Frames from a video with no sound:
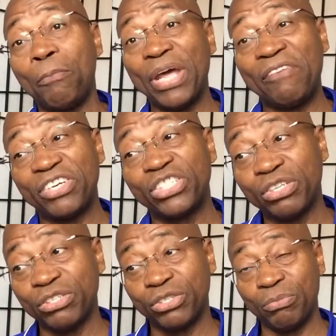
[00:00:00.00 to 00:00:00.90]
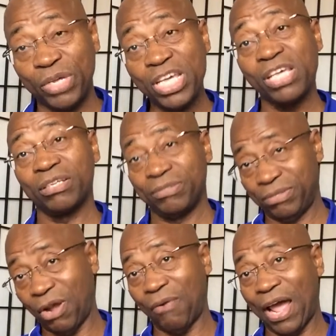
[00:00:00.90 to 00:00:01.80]
beneficial to me
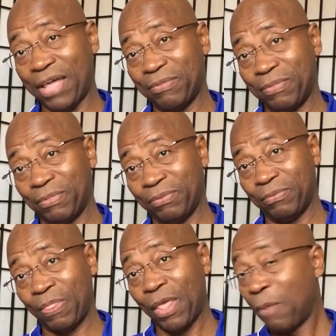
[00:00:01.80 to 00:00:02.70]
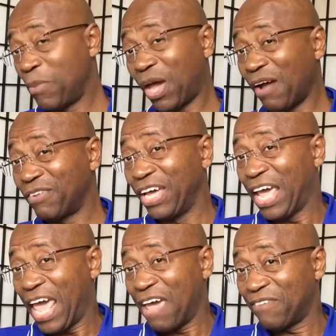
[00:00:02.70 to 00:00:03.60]
all right because
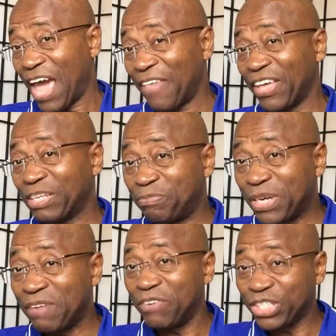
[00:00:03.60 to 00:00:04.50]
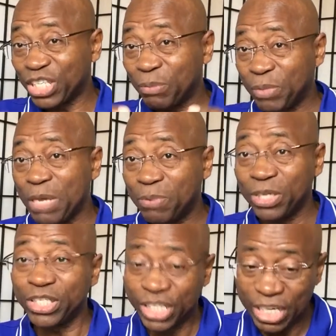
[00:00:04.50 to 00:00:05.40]
if ethics is beneficial to
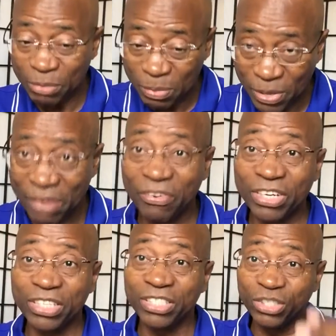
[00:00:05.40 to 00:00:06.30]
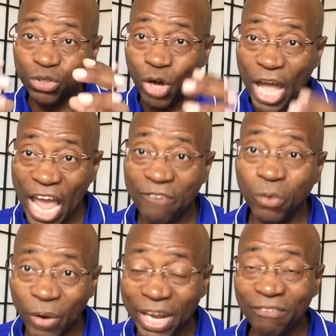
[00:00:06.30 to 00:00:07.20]
people shouldn't it be beneficial to
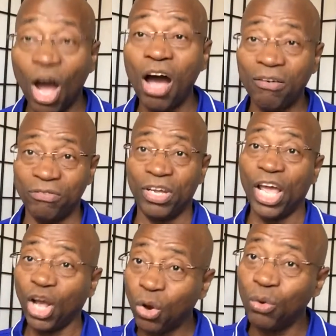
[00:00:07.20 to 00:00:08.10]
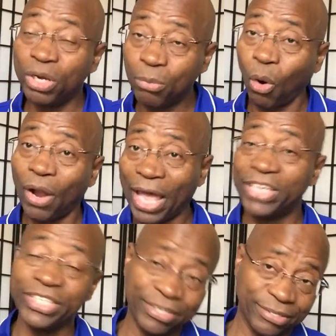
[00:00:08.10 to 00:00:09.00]
everyone involved including the moral
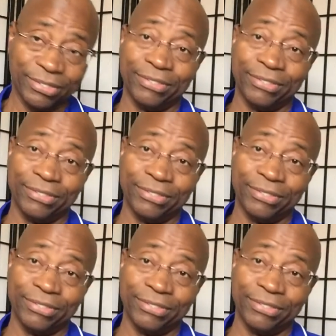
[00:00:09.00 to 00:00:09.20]
agent